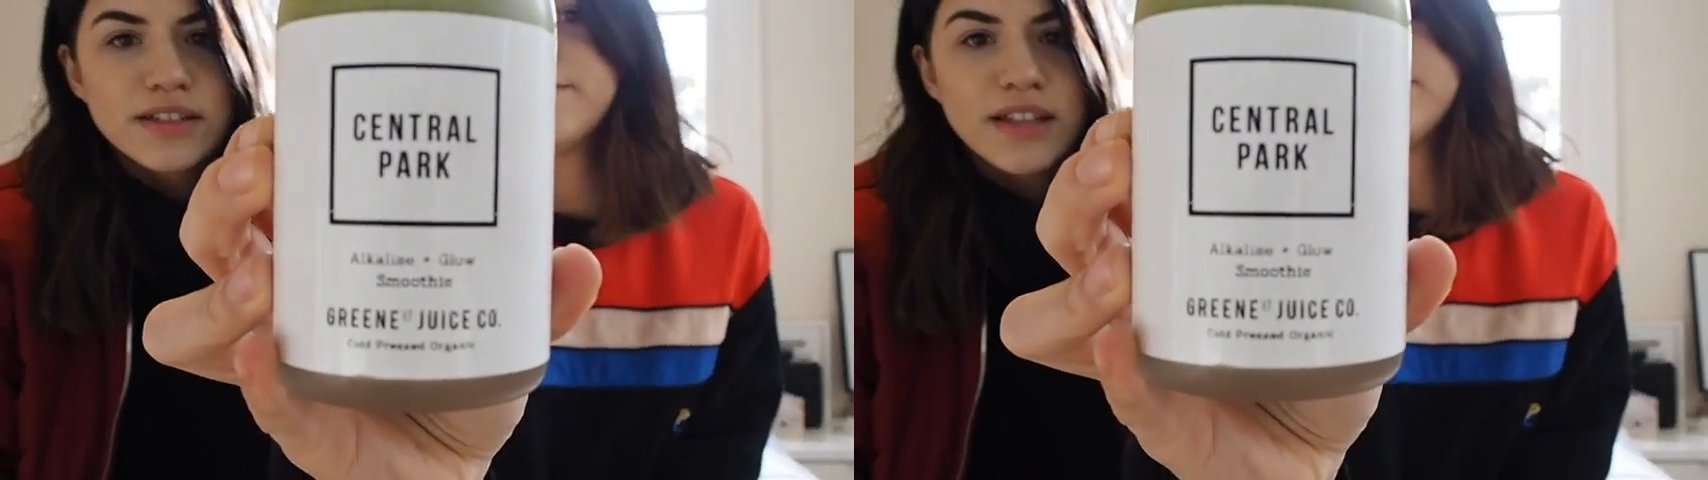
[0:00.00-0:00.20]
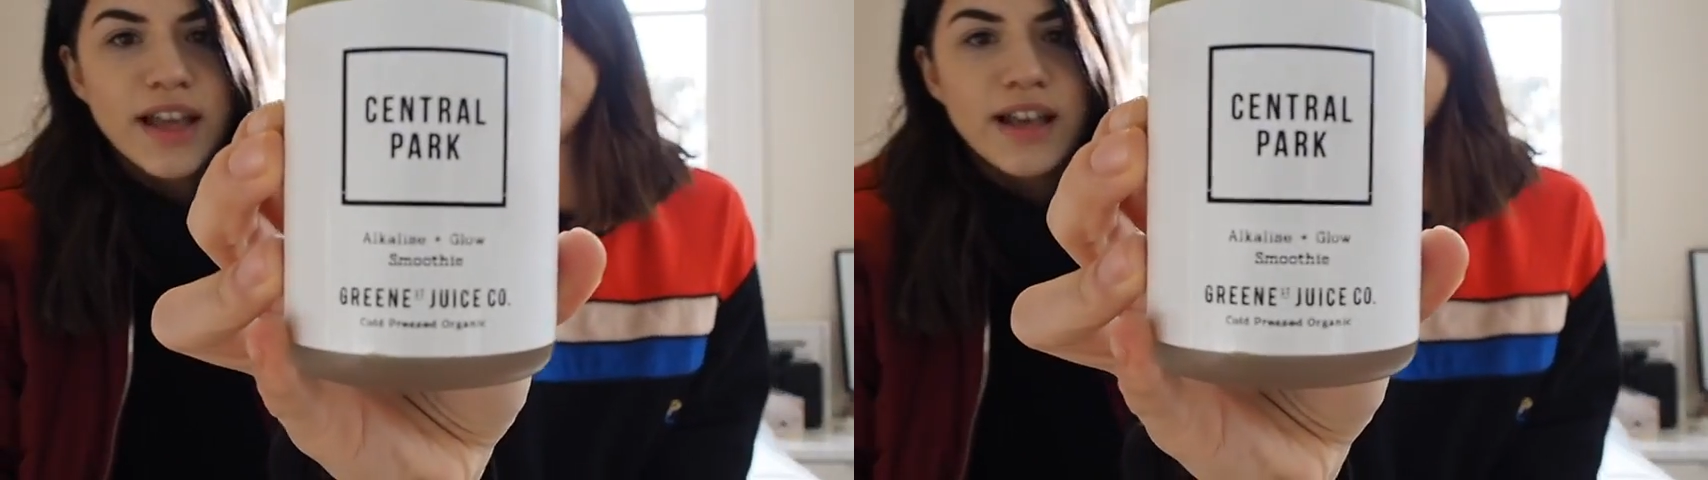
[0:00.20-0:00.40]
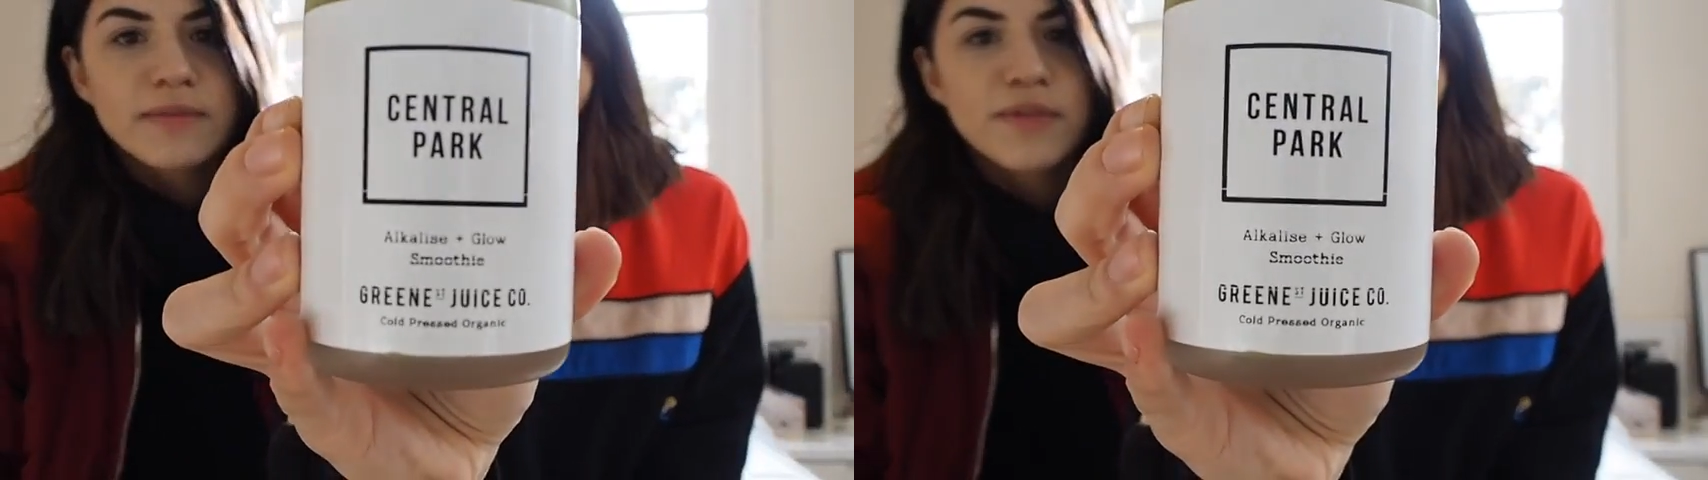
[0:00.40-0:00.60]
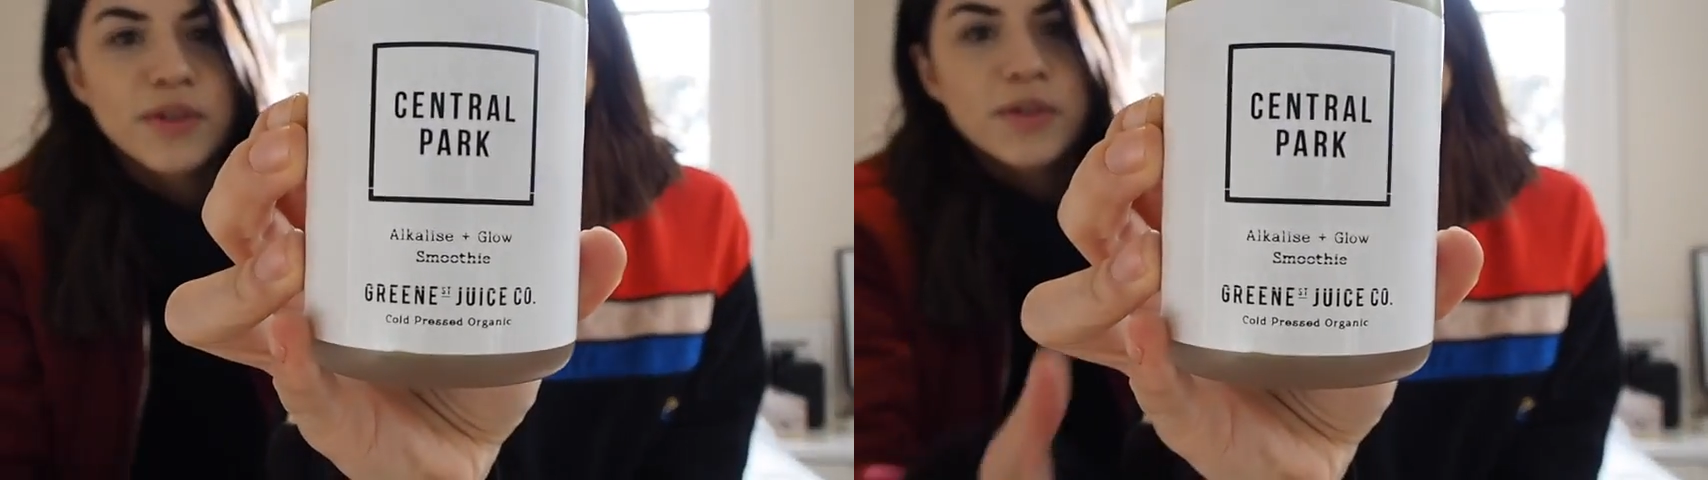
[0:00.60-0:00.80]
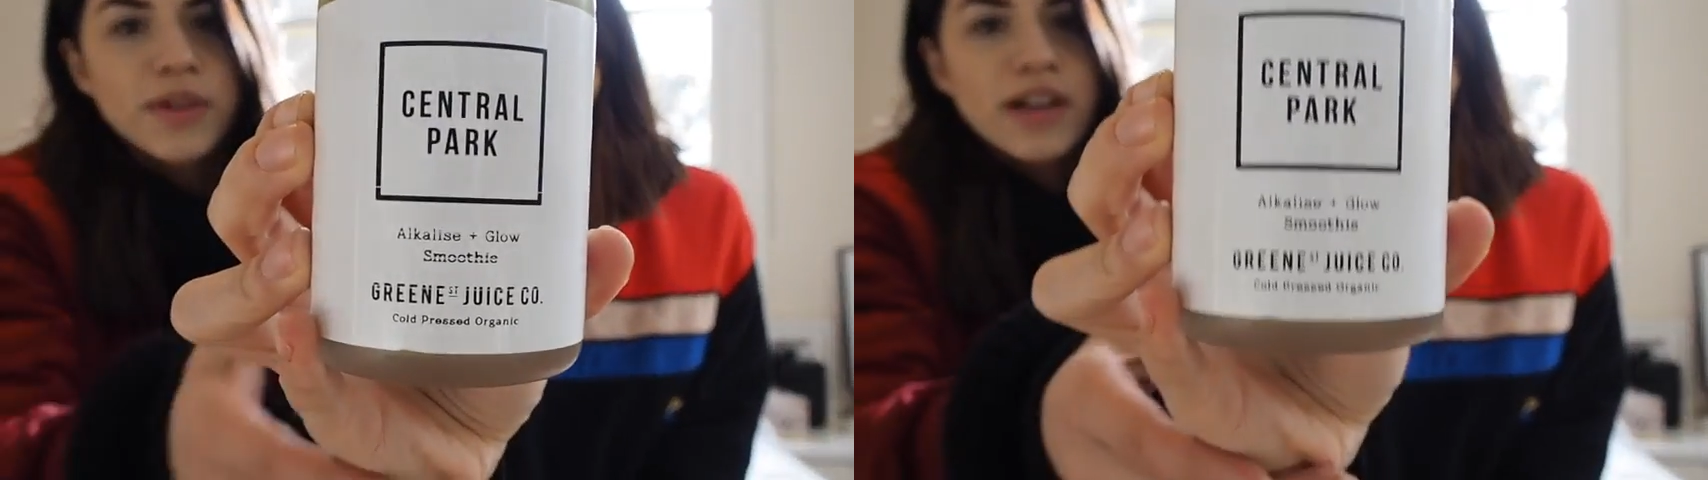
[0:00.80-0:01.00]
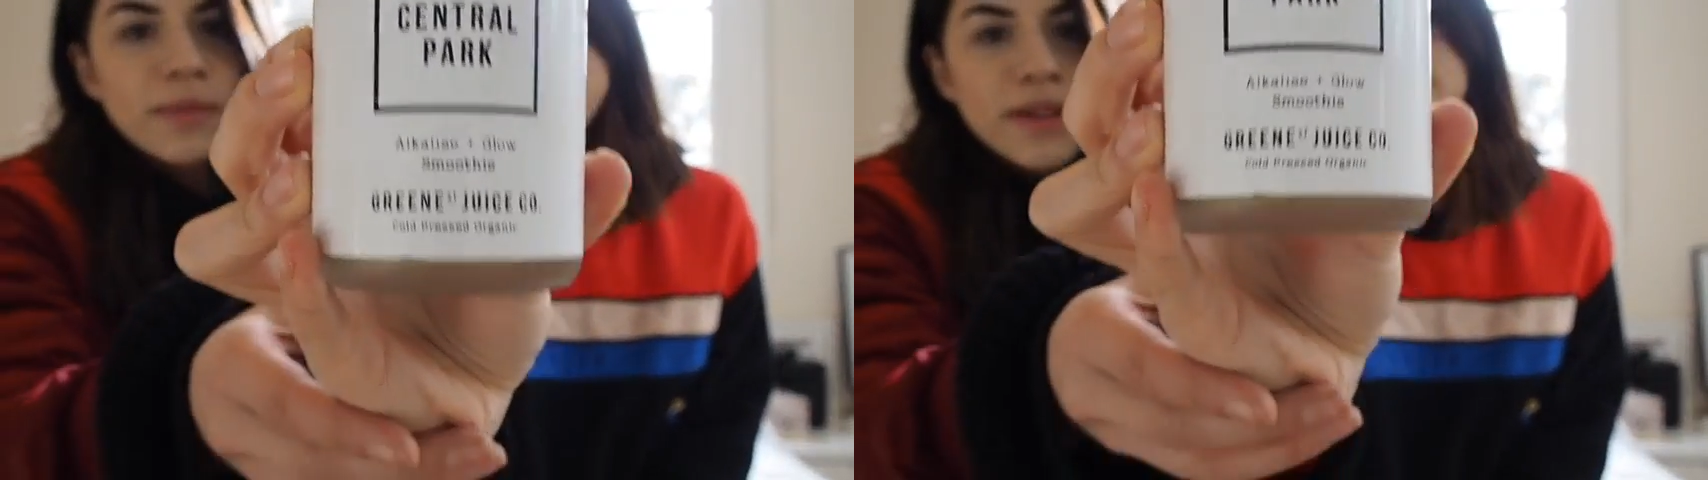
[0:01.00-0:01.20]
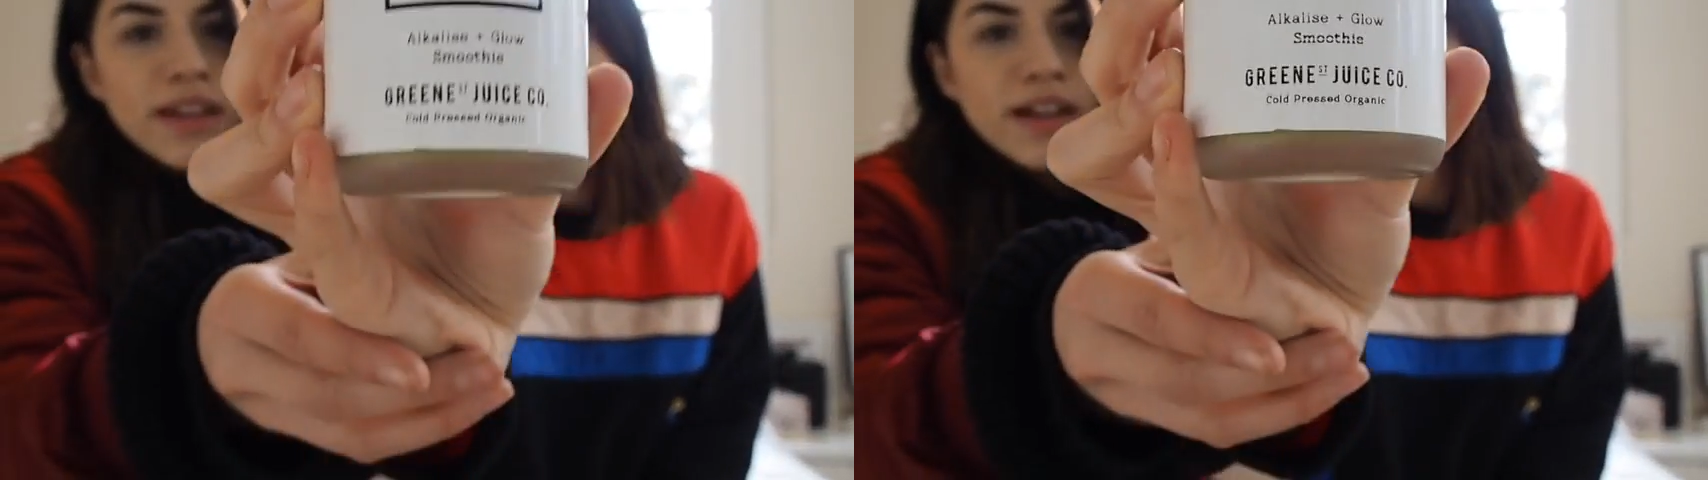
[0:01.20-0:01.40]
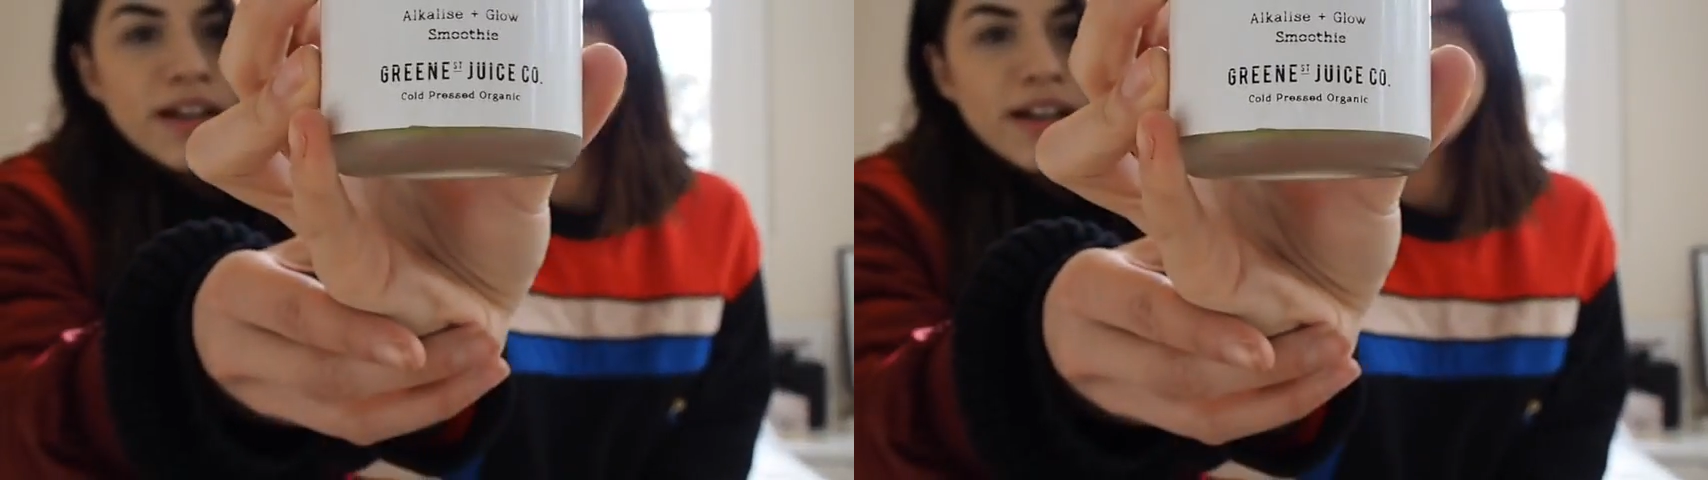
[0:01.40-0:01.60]
Yeah, because before you're doing it up
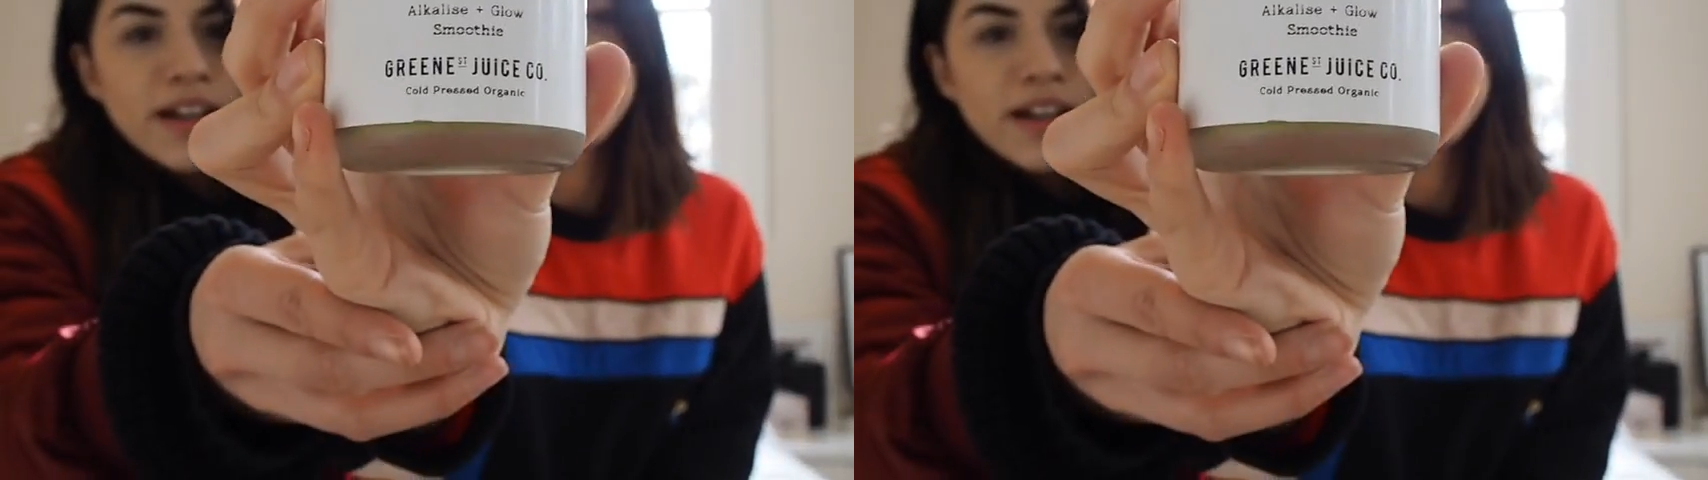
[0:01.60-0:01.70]
here,